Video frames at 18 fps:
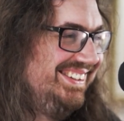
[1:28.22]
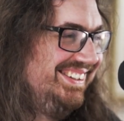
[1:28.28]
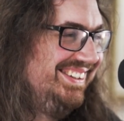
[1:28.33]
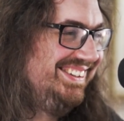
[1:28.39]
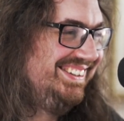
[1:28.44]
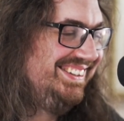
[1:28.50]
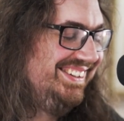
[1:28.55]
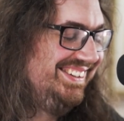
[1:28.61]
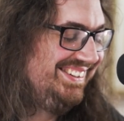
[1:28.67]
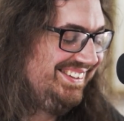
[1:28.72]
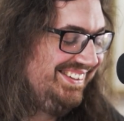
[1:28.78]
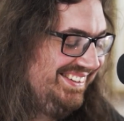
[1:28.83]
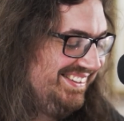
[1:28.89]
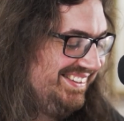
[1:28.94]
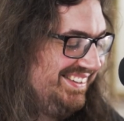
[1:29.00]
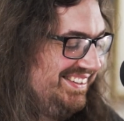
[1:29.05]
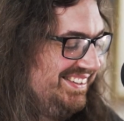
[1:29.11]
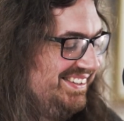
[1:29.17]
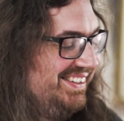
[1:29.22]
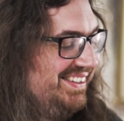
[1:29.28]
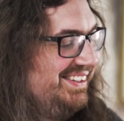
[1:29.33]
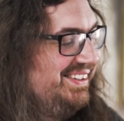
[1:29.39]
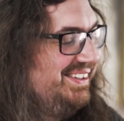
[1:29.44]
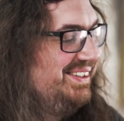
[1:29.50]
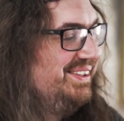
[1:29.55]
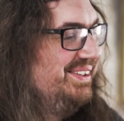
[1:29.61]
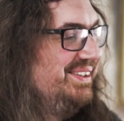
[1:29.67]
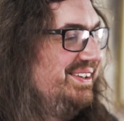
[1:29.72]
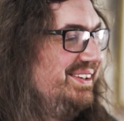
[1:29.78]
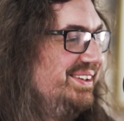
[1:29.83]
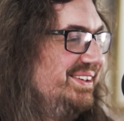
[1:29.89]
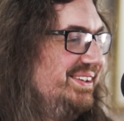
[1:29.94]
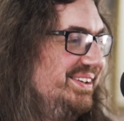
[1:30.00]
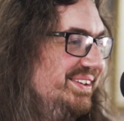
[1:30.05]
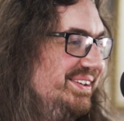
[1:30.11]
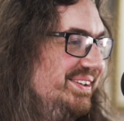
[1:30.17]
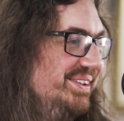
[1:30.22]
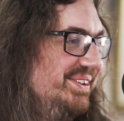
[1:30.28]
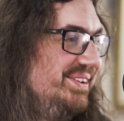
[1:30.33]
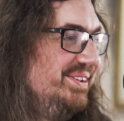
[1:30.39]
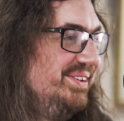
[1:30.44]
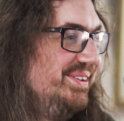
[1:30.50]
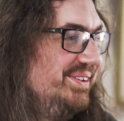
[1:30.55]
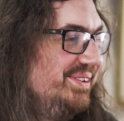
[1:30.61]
(silent)